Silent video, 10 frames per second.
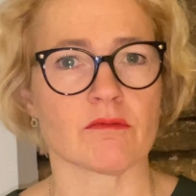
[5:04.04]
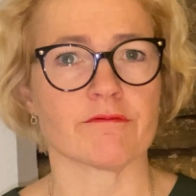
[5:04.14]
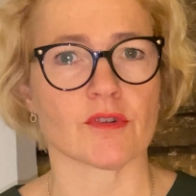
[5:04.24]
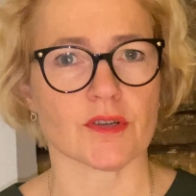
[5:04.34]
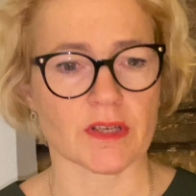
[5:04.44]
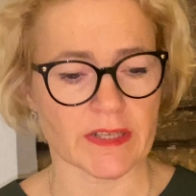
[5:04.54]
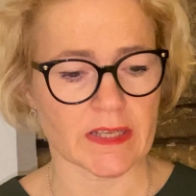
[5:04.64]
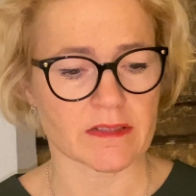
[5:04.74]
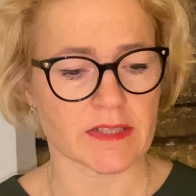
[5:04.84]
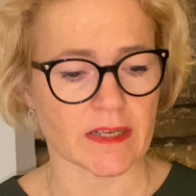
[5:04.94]
for the
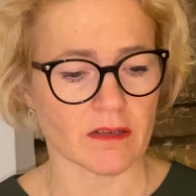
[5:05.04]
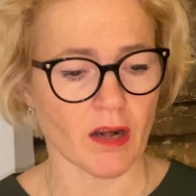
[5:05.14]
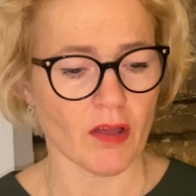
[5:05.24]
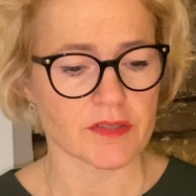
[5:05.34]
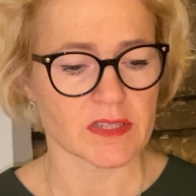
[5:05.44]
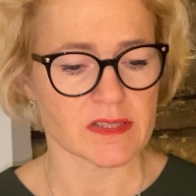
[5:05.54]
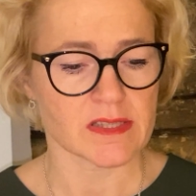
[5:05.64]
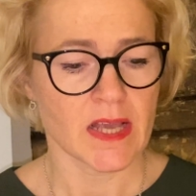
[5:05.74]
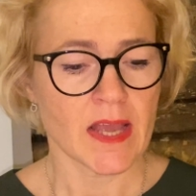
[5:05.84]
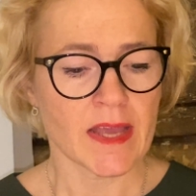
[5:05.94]
clean technologies.
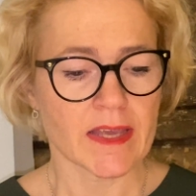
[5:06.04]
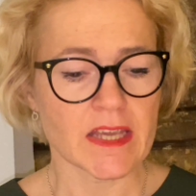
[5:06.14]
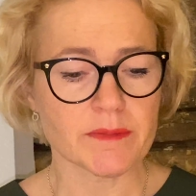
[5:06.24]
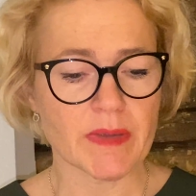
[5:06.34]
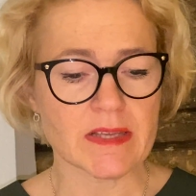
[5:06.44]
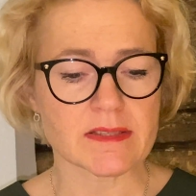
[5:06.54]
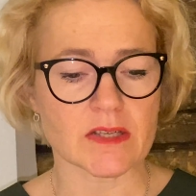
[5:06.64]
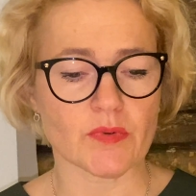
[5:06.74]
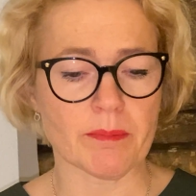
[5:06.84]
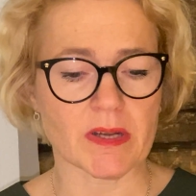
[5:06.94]
It means that
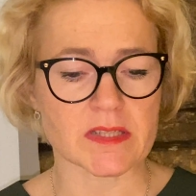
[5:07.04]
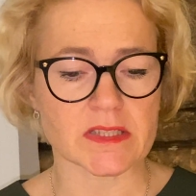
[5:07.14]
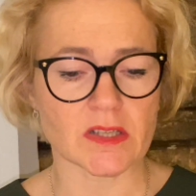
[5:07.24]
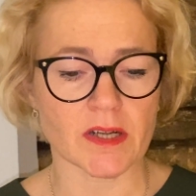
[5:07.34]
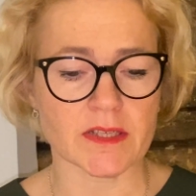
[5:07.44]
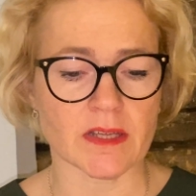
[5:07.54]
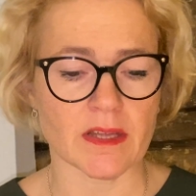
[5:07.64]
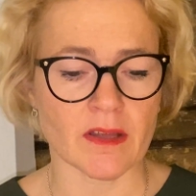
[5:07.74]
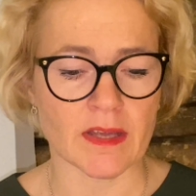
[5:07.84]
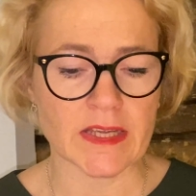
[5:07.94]
we must start uh,
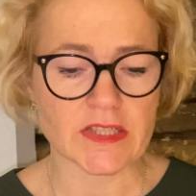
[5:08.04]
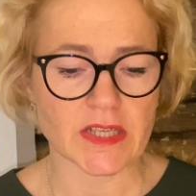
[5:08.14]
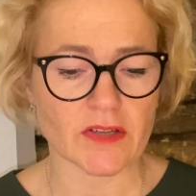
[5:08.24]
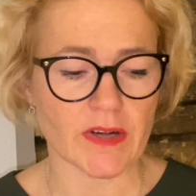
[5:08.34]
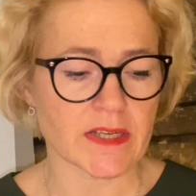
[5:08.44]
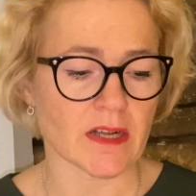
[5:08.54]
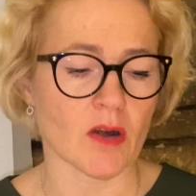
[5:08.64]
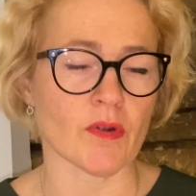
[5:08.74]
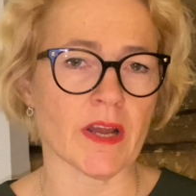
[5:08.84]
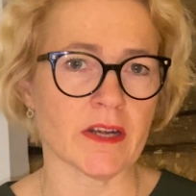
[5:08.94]
integrate
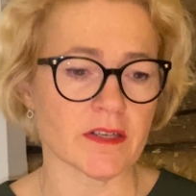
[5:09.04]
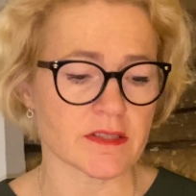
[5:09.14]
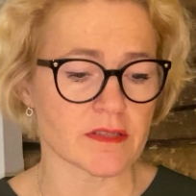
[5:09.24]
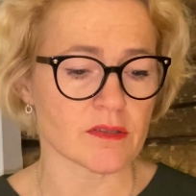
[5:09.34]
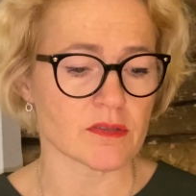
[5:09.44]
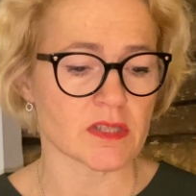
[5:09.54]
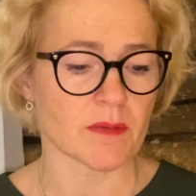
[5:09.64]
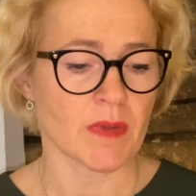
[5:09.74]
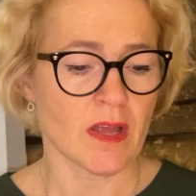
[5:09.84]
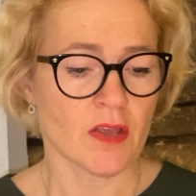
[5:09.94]
our energy
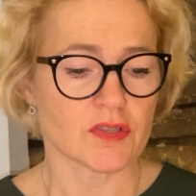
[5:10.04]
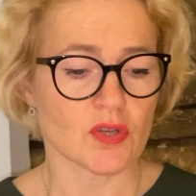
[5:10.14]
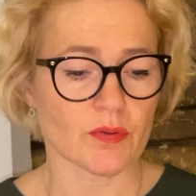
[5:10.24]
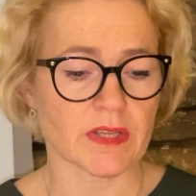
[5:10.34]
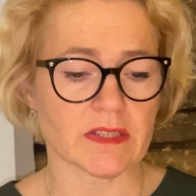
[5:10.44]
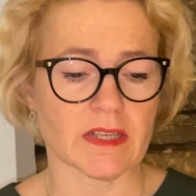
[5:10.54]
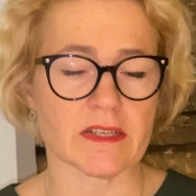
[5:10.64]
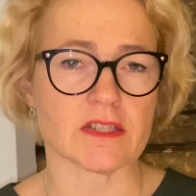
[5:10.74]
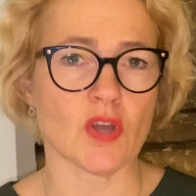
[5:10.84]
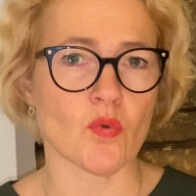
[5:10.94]
system so that there
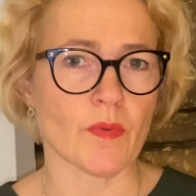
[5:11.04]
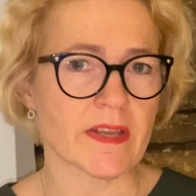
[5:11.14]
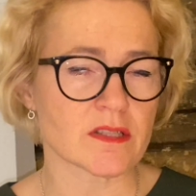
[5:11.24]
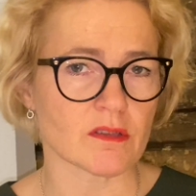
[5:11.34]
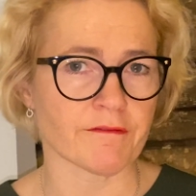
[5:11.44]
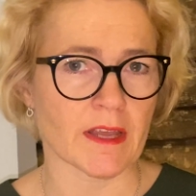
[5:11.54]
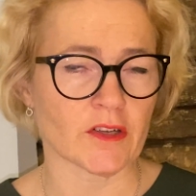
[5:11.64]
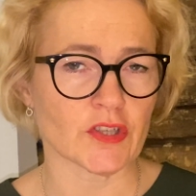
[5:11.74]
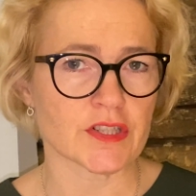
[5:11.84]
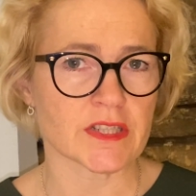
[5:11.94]
is no waste of
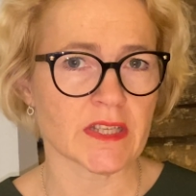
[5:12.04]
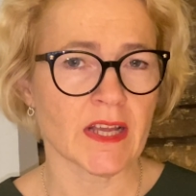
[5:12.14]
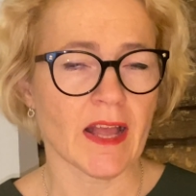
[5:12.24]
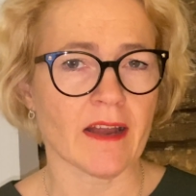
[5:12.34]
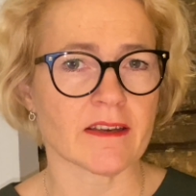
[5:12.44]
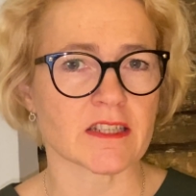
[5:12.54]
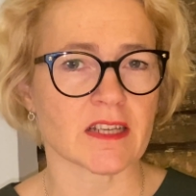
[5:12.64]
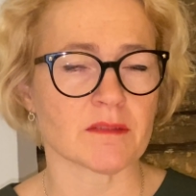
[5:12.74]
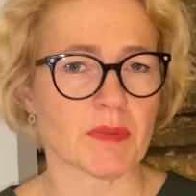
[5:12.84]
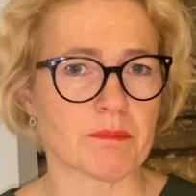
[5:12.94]
energy and it
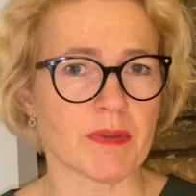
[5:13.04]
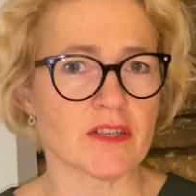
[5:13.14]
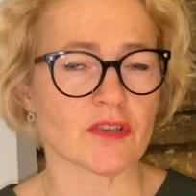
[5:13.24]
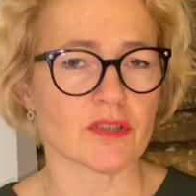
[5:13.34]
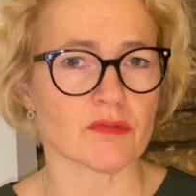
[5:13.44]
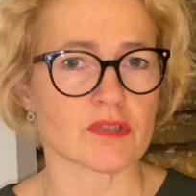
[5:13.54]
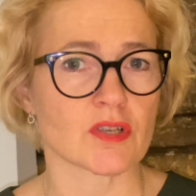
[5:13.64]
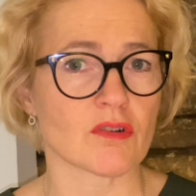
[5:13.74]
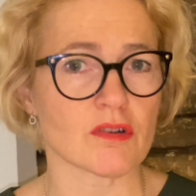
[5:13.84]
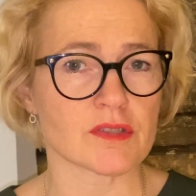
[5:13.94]
can be better used
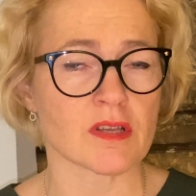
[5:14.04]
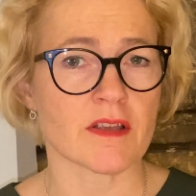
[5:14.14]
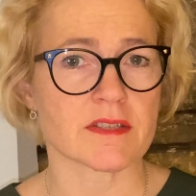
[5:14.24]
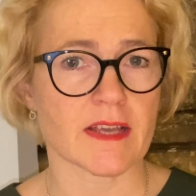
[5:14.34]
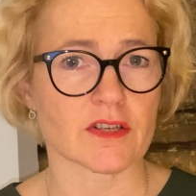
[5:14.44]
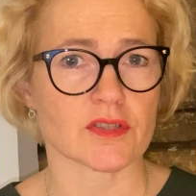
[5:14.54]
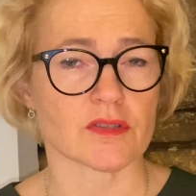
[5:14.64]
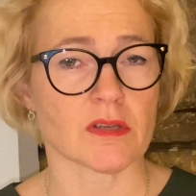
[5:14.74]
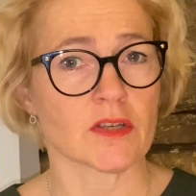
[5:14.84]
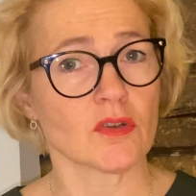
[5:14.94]
cross
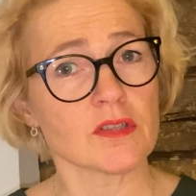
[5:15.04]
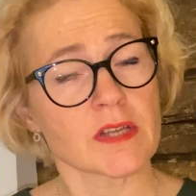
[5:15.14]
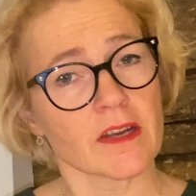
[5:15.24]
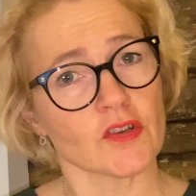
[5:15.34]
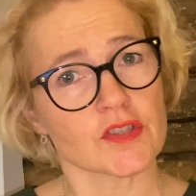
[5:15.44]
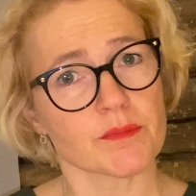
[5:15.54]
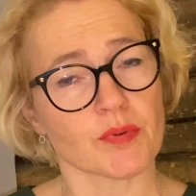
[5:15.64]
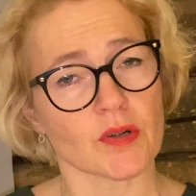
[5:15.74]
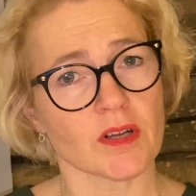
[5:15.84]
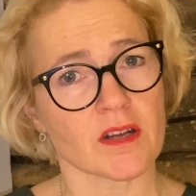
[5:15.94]
sections, not energy
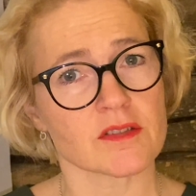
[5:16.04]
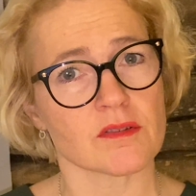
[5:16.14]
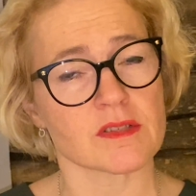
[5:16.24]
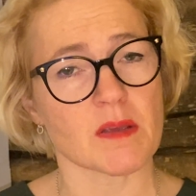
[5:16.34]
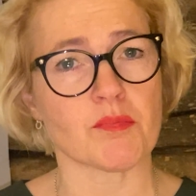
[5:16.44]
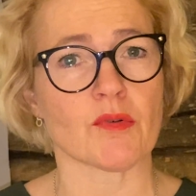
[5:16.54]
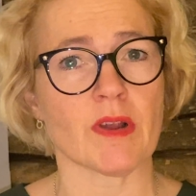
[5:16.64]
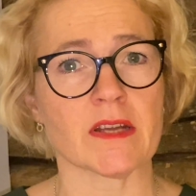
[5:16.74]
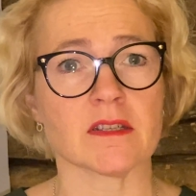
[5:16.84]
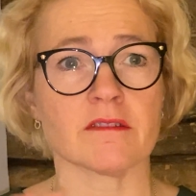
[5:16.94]
production
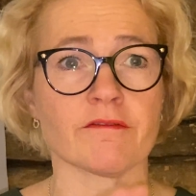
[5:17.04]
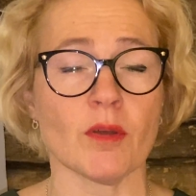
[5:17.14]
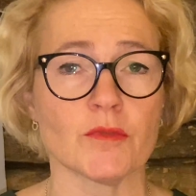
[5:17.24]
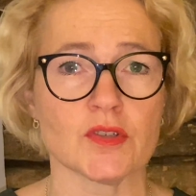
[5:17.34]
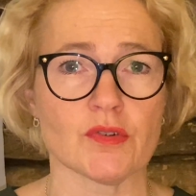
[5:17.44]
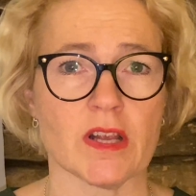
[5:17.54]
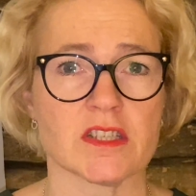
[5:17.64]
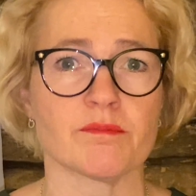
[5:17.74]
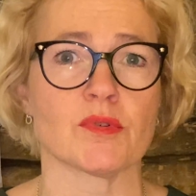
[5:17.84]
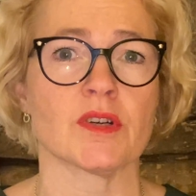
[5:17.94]
separated from the
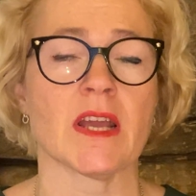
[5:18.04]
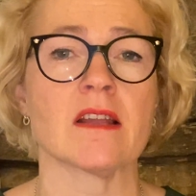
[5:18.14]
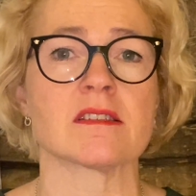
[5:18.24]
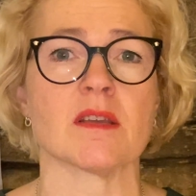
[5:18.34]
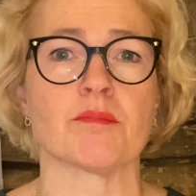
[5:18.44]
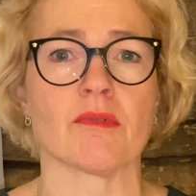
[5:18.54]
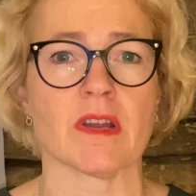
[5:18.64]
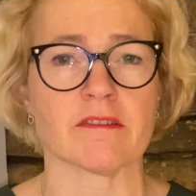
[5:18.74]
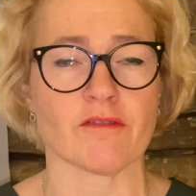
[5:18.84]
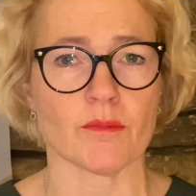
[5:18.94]
transport and
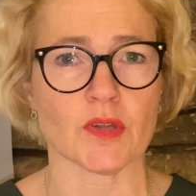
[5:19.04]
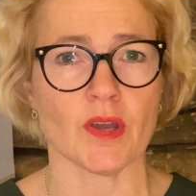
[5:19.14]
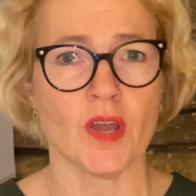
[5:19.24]
separate from the